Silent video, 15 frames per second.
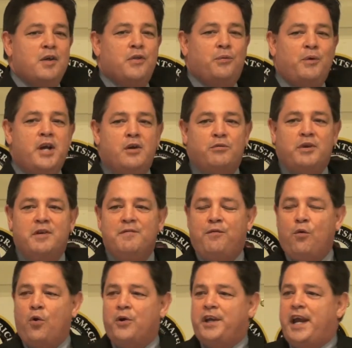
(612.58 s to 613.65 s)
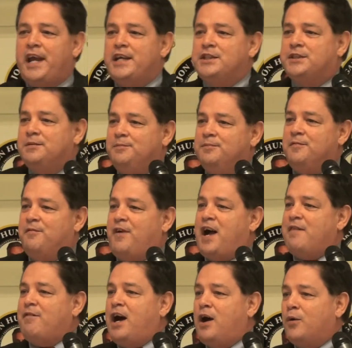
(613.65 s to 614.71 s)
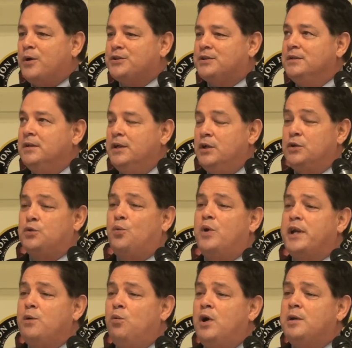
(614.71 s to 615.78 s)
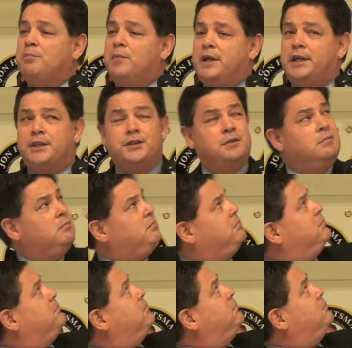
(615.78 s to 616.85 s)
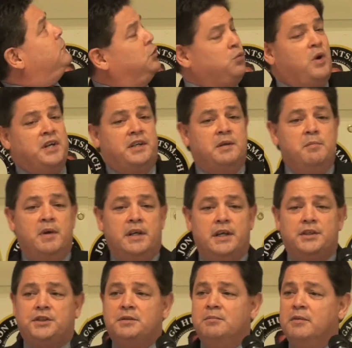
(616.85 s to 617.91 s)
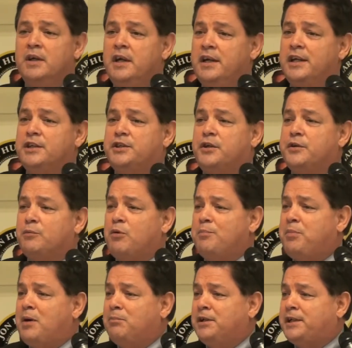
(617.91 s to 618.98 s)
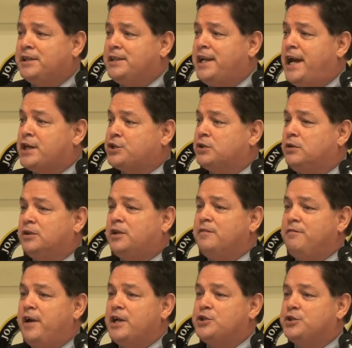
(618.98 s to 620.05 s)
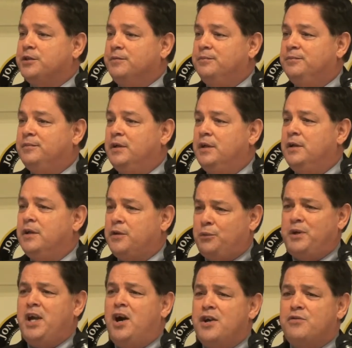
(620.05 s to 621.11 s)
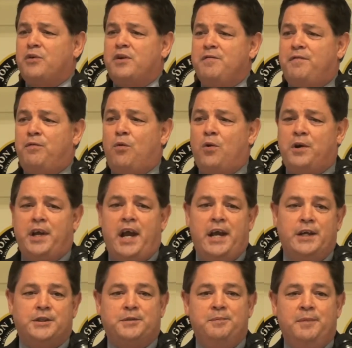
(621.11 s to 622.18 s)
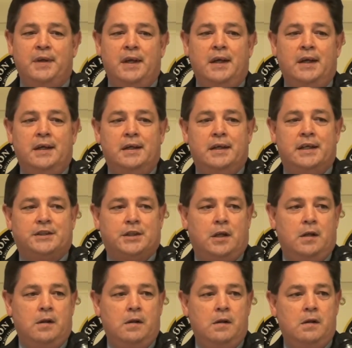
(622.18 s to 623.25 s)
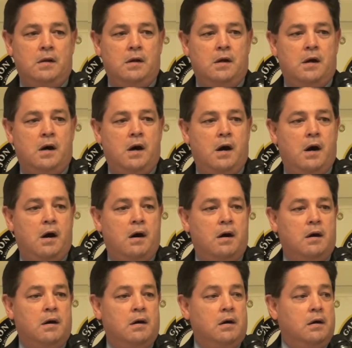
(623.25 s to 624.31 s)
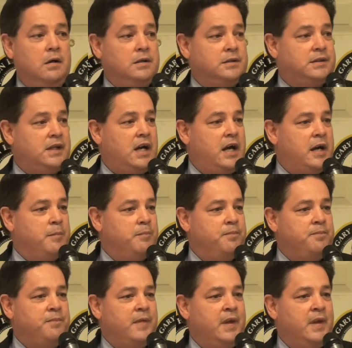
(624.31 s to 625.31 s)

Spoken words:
304 days, 5 hours, 21 minutes, 20 minutes, until the Republican National Convention. 304 days. That's a long time.